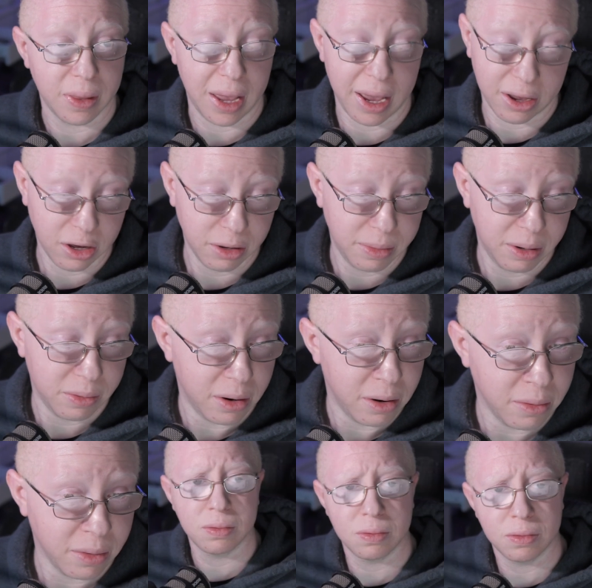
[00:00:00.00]
I could be
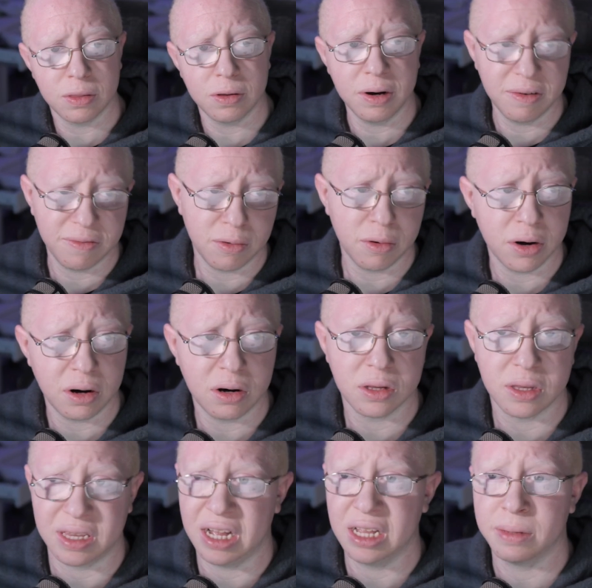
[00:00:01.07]
wrong. $30 to $400
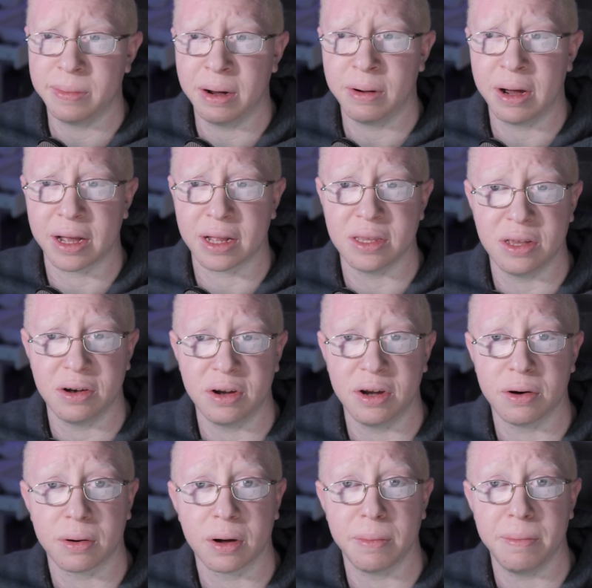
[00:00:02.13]
sounds about right, considering
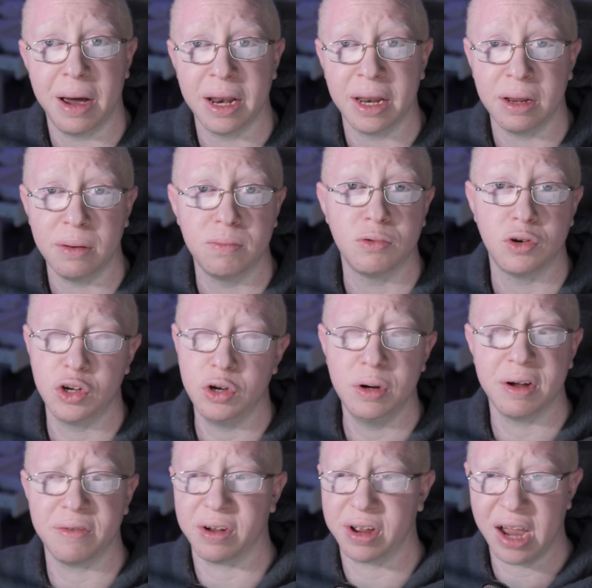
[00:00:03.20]
you're combining 2
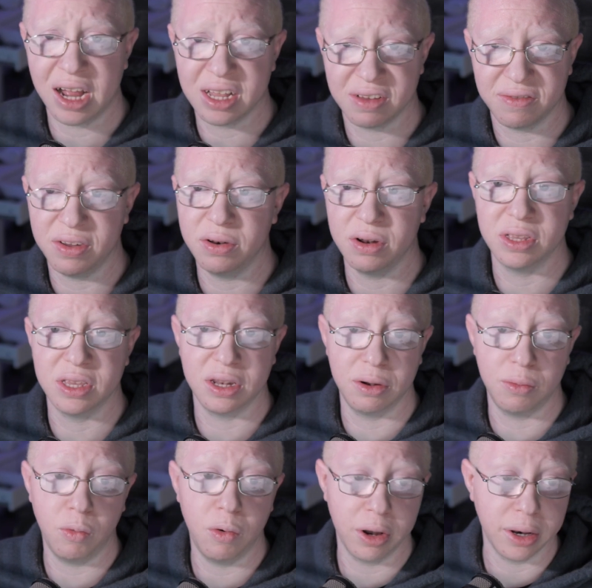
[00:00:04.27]
different kinds of units
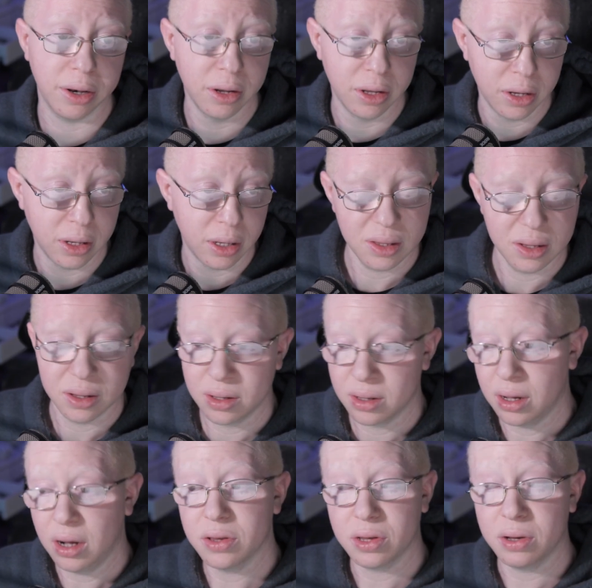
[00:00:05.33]
into one.
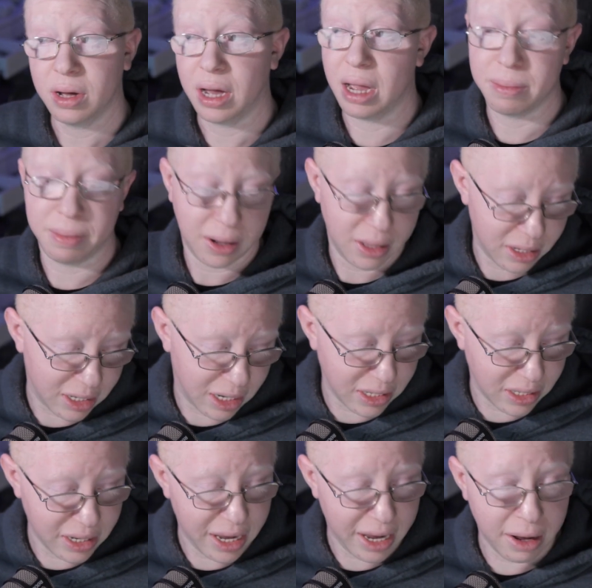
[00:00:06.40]
Also, I
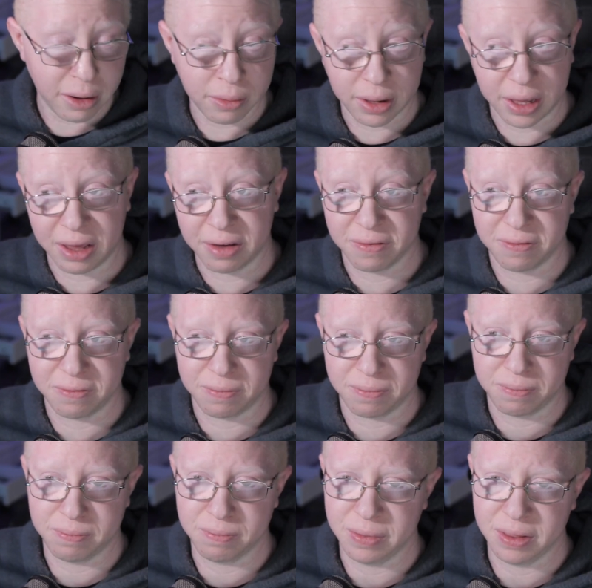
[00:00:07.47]
apologize now if
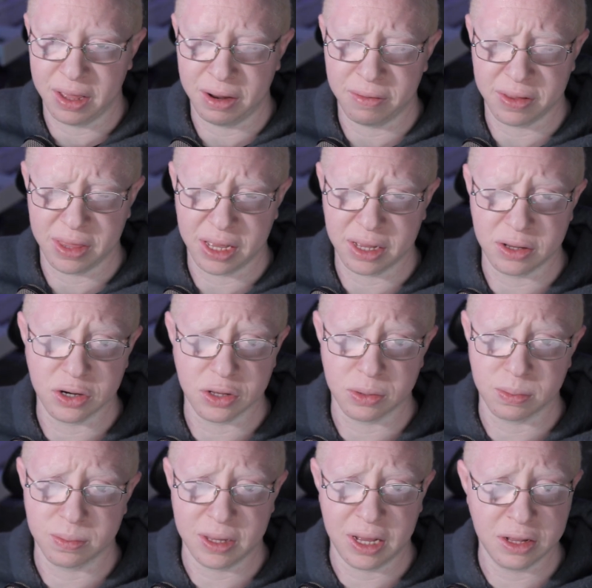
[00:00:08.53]
everything
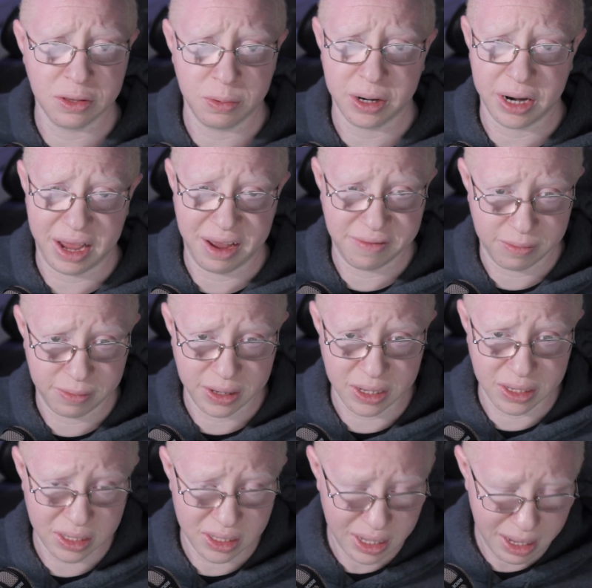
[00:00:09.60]
just sounds weird. I haven't really
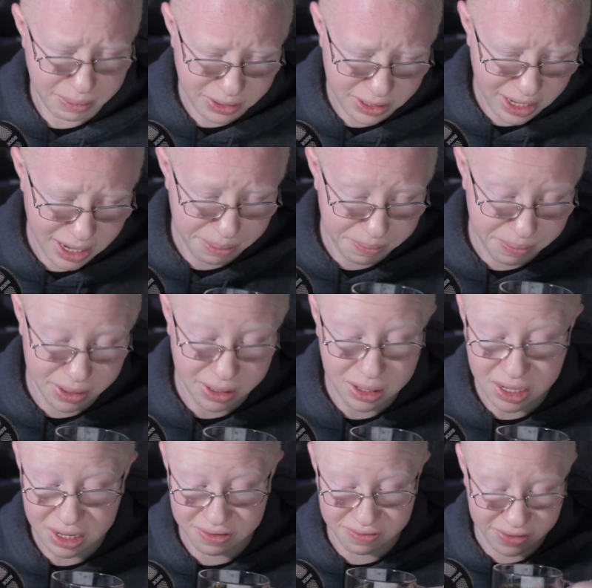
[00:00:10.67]
slept yet, but
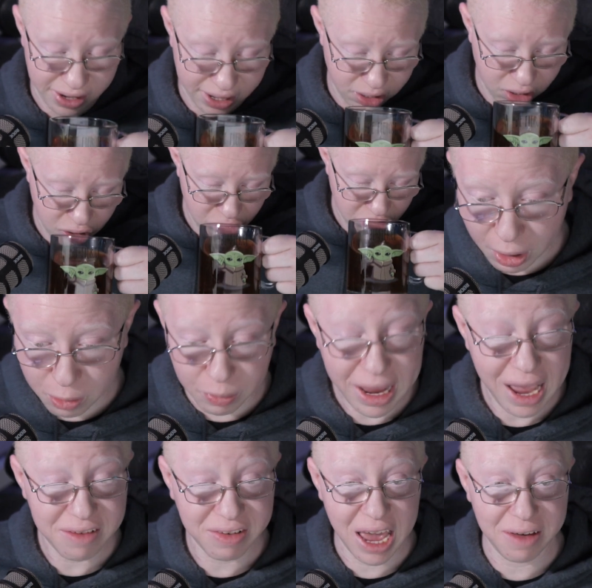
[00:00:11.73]
it's fine. We
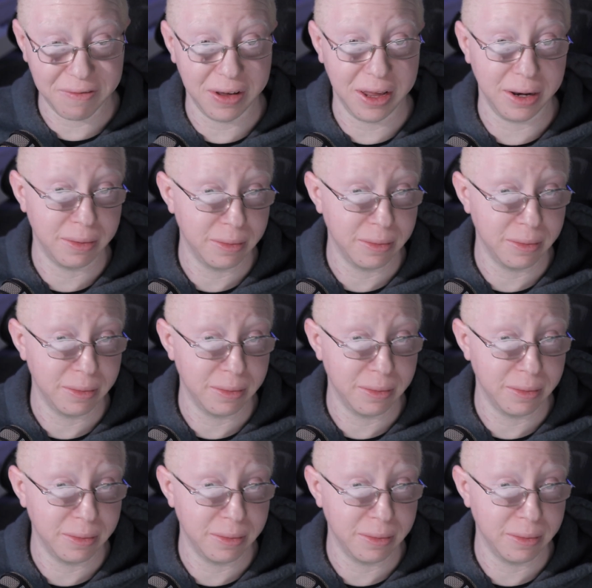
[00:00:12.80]
have caffeine.